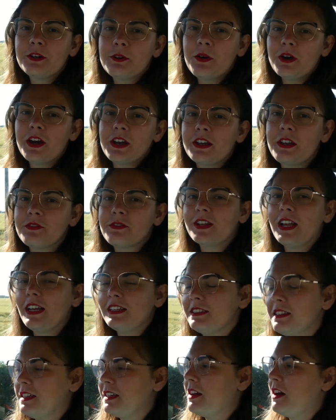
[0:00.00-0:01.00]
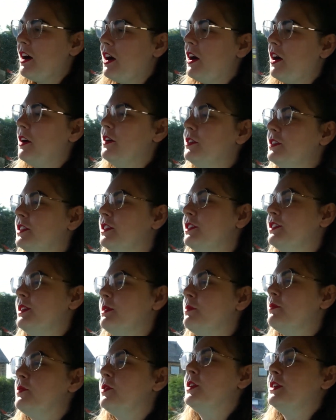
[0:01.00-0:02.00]
quirk of classic car
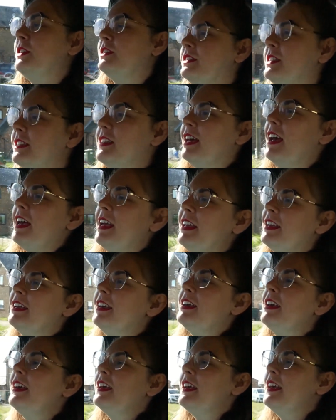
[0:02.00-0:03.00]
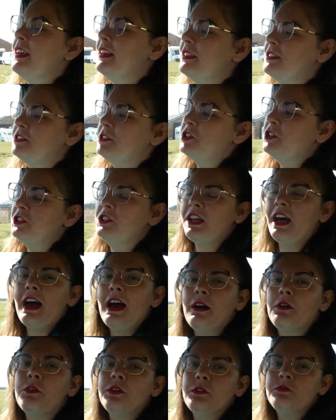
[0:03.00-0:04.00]
ownership for you today is just
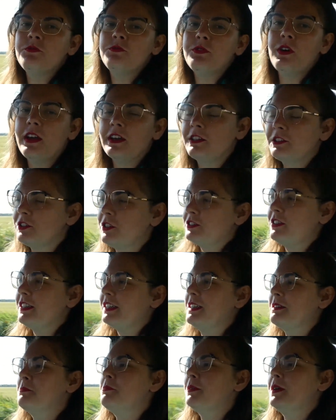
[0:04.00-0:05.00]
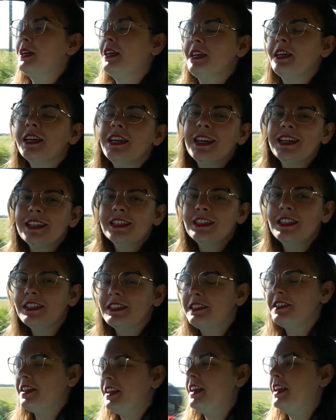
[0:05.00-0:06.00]
how infectious it can be
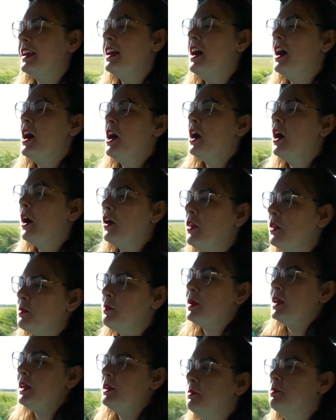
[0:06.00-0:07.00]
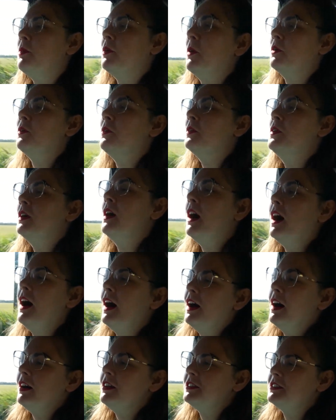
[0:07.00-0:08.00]
to see other people
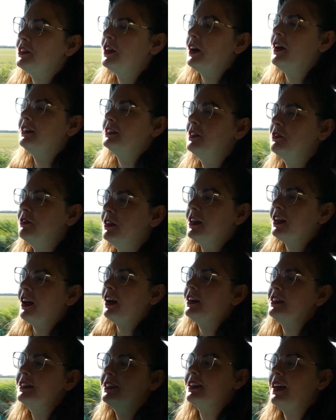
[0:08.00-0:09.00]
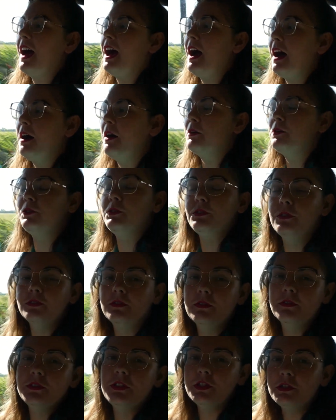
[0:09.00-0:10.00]
starting to realise how
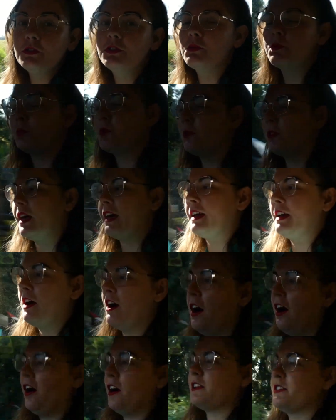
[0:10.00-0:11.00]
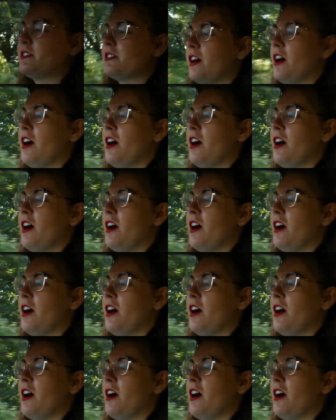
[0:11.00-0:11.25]
usable their cars